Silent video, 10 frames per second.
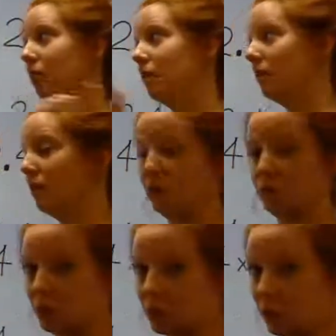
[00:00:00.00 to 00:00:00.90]
this
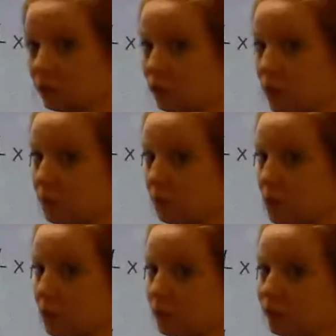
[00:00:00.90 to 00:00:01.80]
video should help a lot
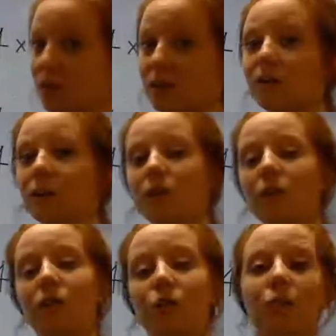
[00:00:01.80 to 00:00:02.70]
more. Scientific
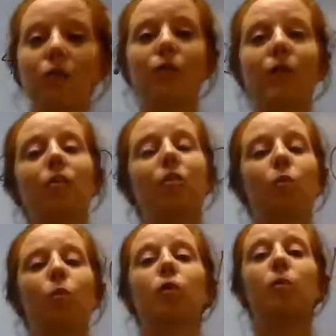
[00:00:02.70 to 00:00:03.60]
notation is one of those things, the
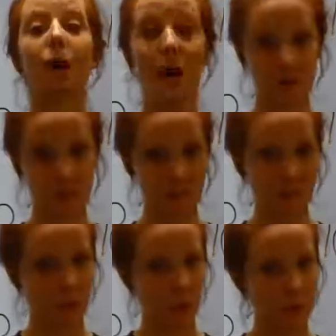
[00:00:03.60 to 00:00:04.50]
more you practice and
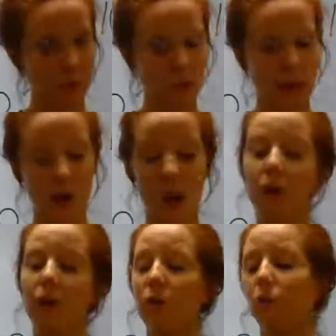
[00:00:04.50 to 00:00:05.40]
the more you try,
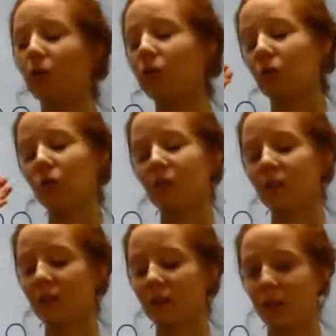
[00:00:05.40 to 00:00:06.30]
the more it starts to
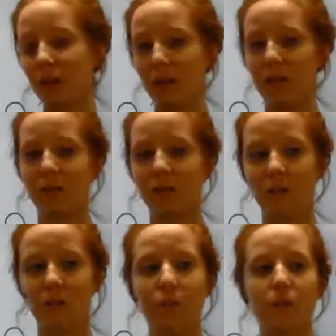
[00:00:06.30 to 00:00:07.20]
click and make
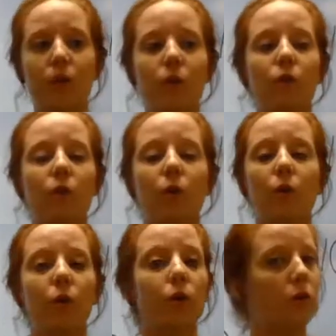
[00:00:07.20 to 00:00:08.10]
sense.
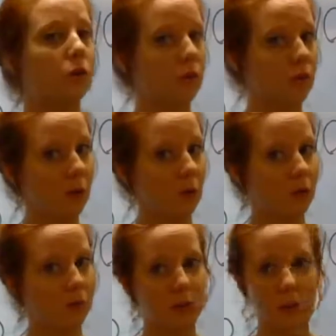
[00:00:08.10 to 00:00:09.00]
So use that
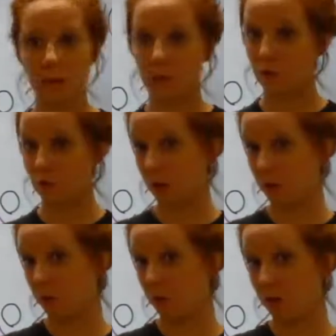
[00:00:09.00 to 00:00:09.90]
worksheet, try those
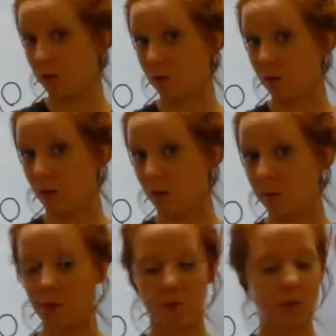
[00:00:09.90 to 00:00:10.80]
practice problems.
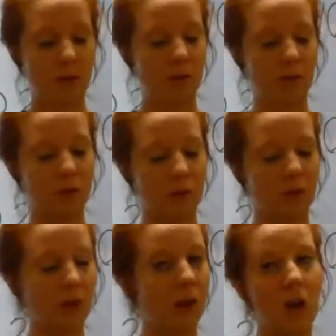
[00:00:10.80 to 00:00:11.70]
If you have issues with
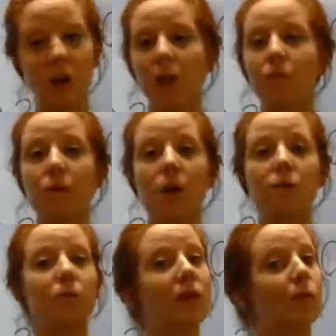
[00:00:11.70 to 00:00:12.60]
it, come talk to
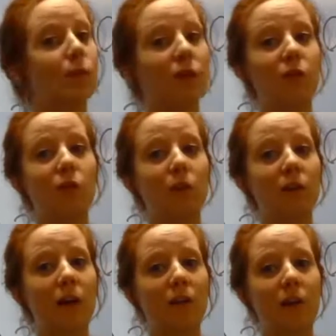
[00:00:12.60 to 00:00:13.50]
me. We'll get it sorted
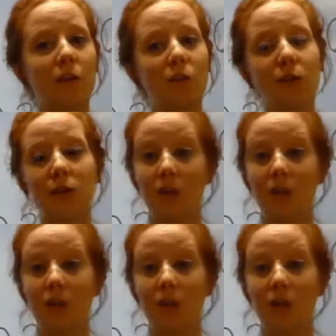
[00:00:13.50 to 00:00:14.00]
out next week.